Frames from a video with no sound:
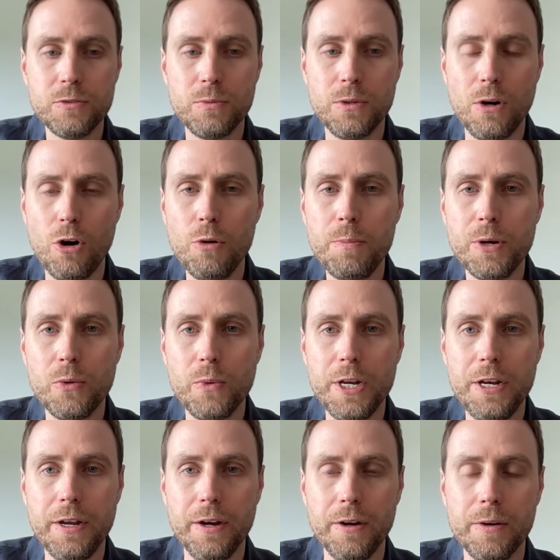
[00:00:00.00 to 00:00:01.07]
will open a
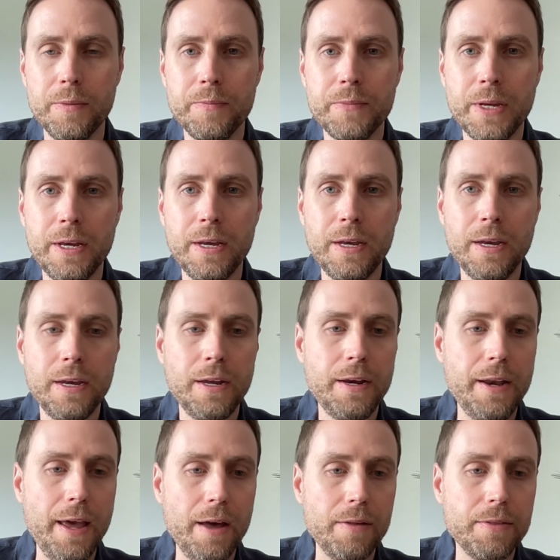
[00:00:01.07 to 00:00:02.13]
window.
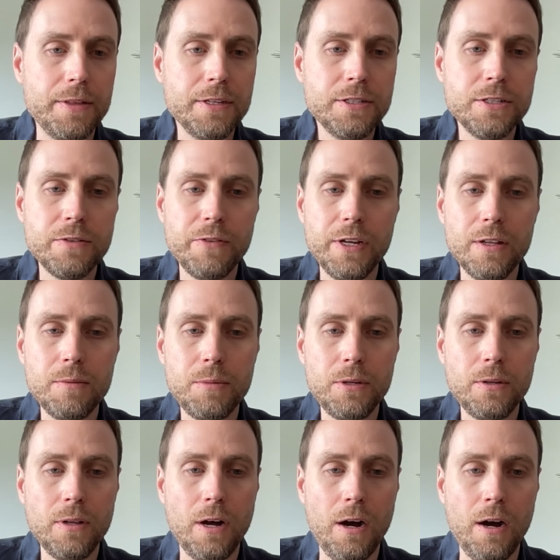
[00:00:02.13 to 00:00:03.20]
Now, this is
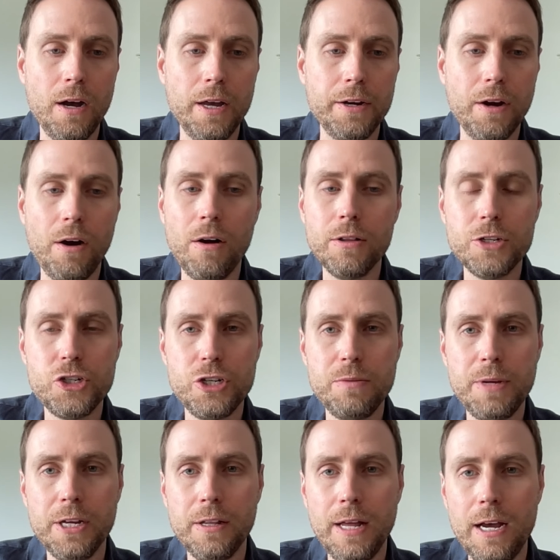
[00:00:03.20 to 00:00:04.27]
available on all the
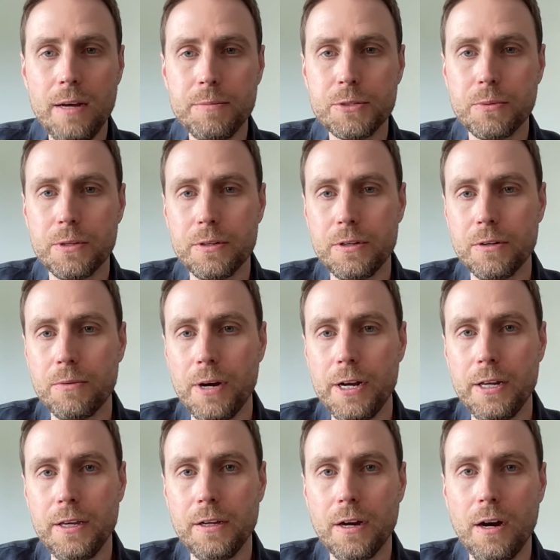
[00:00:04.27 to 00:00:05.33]
Gmail apps, whether you're
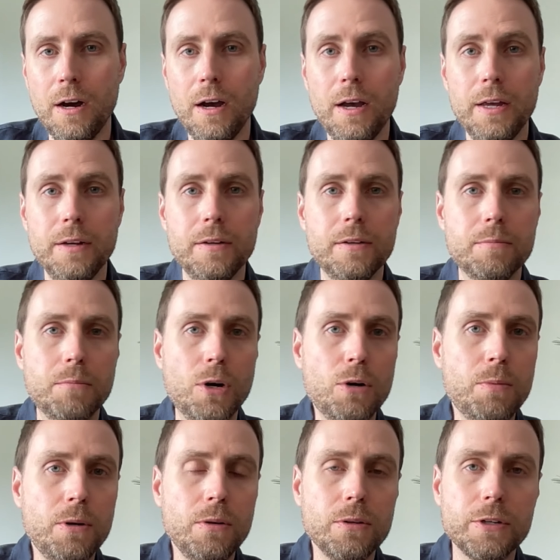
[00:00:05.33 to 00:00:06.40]
writing on
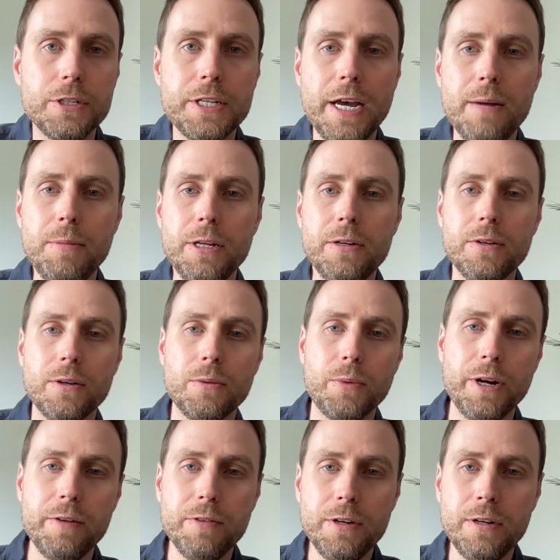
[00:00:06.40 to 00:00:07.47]
mobile or tablet or
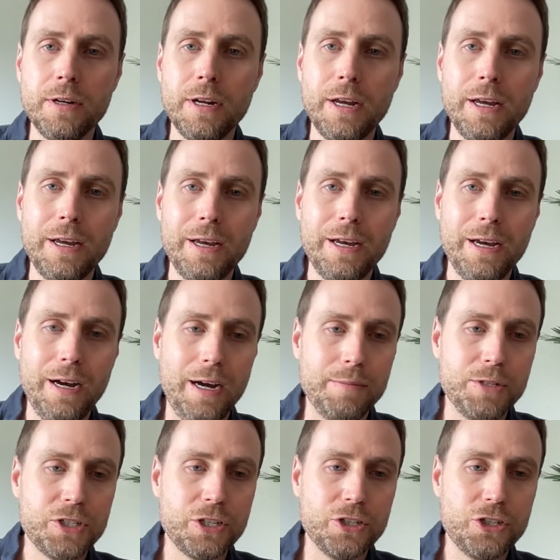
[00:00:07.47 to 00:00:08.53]
whatever. I'm
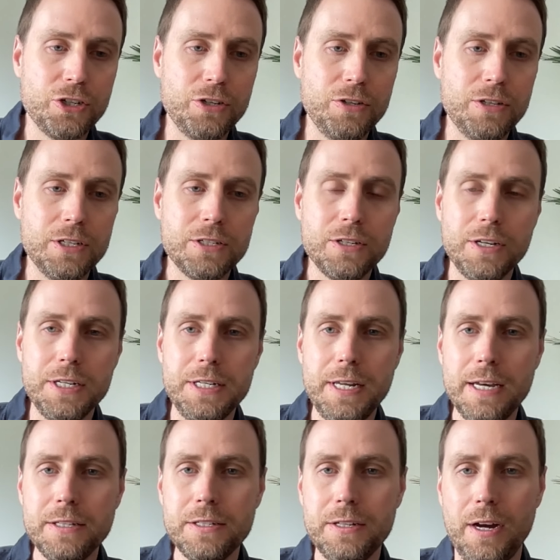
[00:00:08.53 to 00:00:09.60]
just going to show you this on
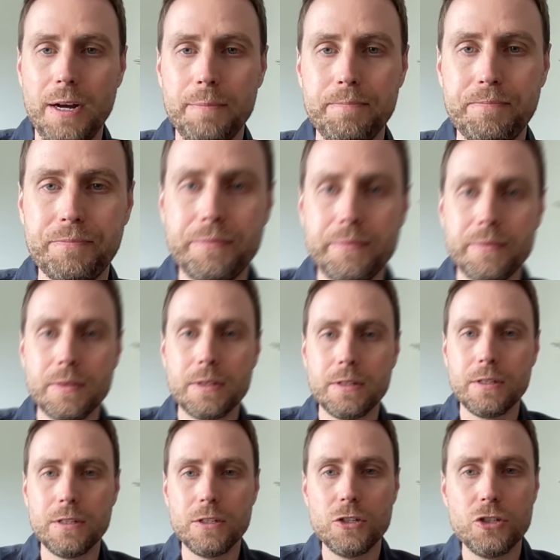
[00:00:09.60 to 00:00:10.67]
desktop.
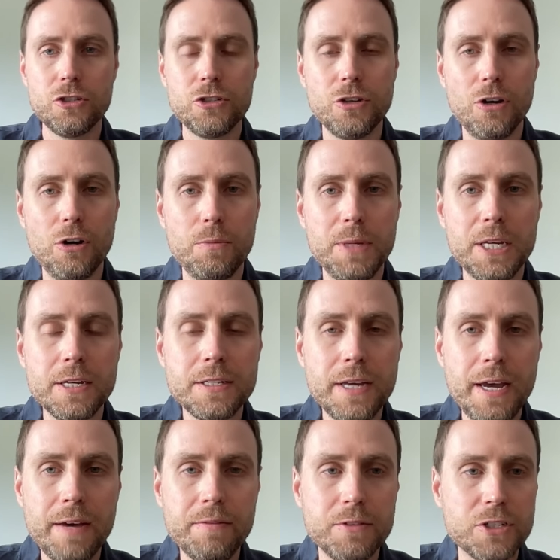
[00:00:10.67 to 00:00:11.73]
So because I
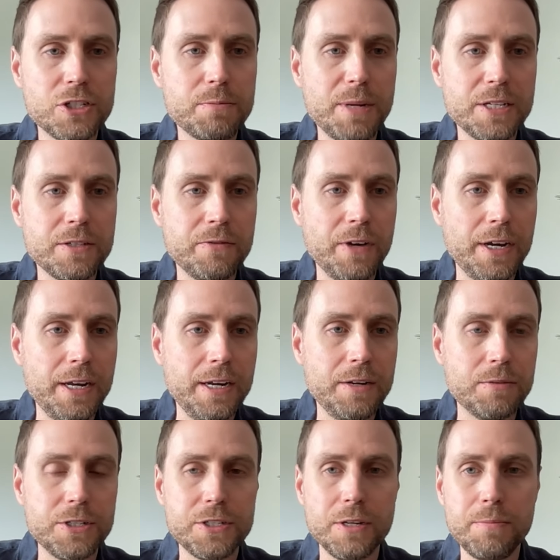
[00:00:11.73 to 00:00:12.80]
haven't specified any
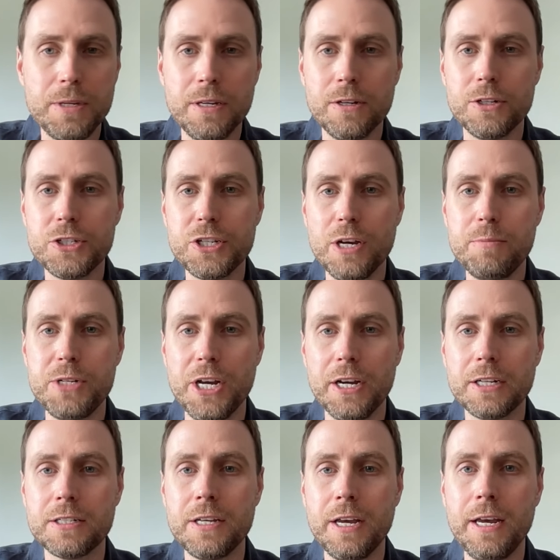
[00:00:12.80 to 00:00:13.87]
recipient or
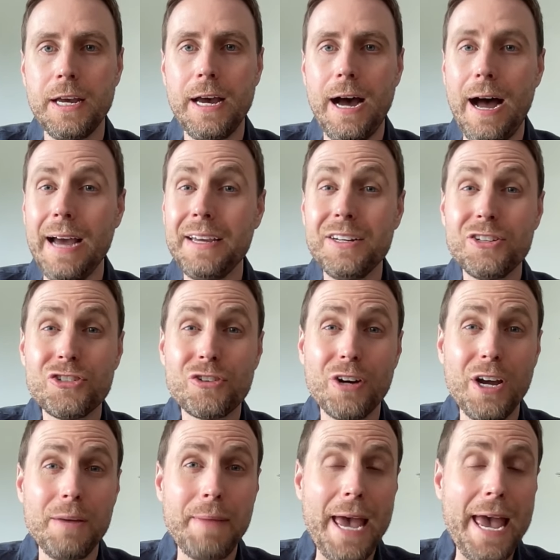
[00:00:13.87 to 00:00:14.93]
subject, I can describe